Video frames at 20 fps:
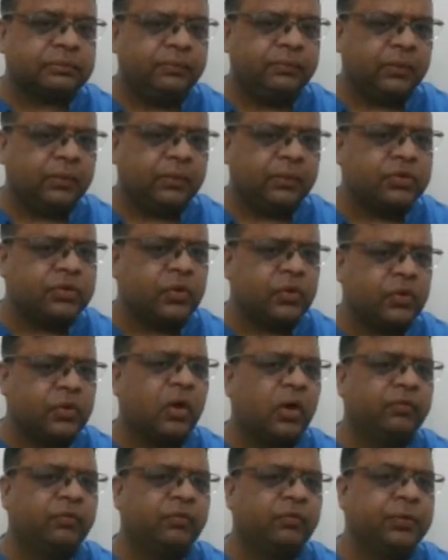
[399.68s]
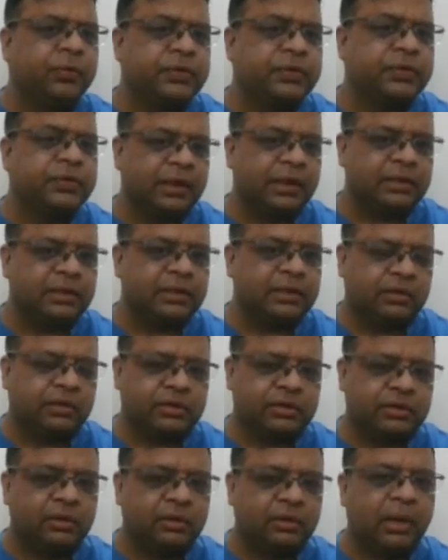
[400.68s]
strong views against
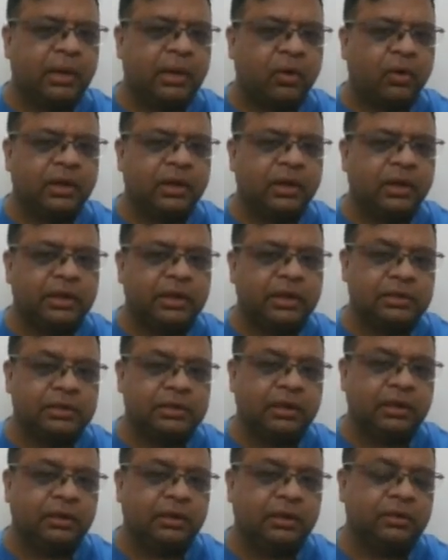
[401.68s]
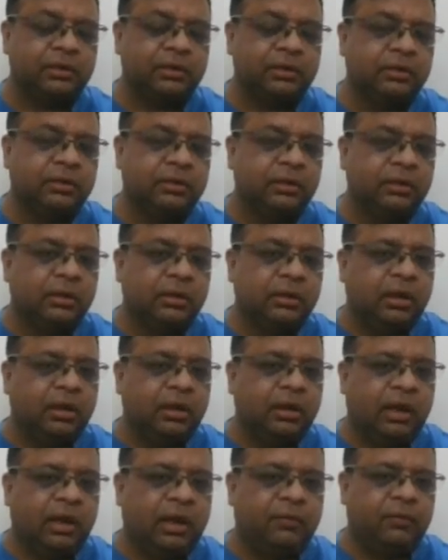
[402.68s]
Christian minorities in India,
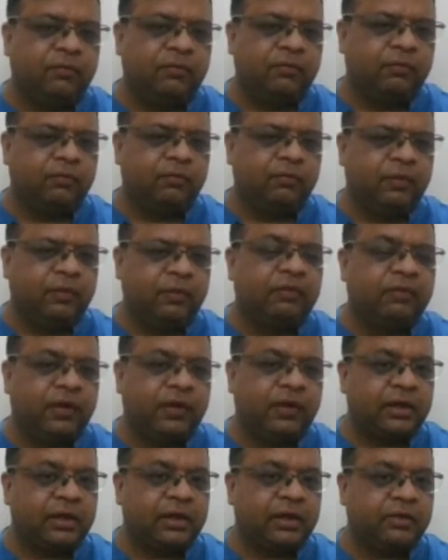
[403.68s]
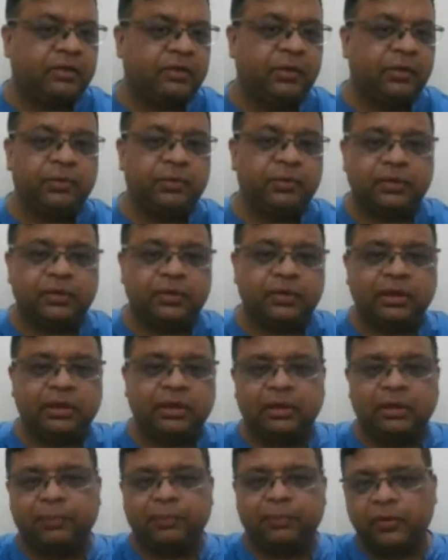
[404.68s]
very fanatic views, and
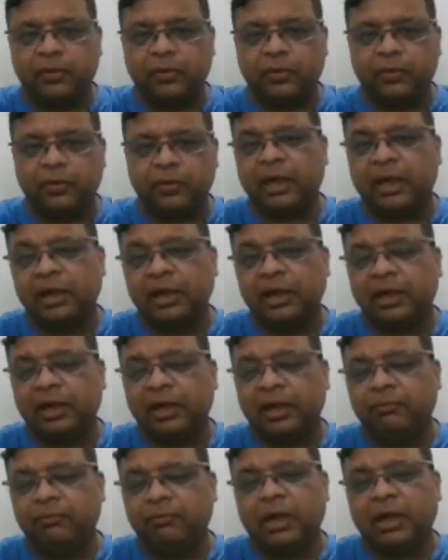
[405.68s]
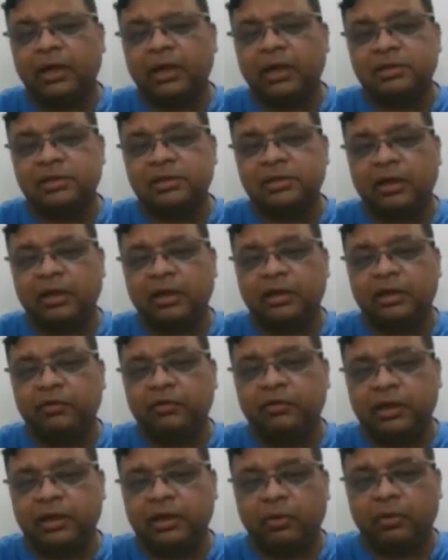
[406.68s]
he approached me. I didn't tell him why I disconnected
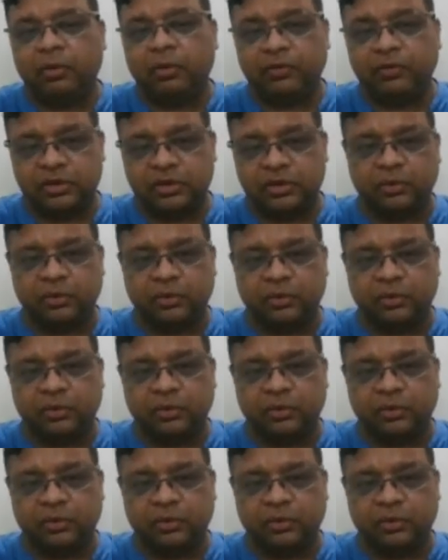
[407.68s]
with him on Facebook,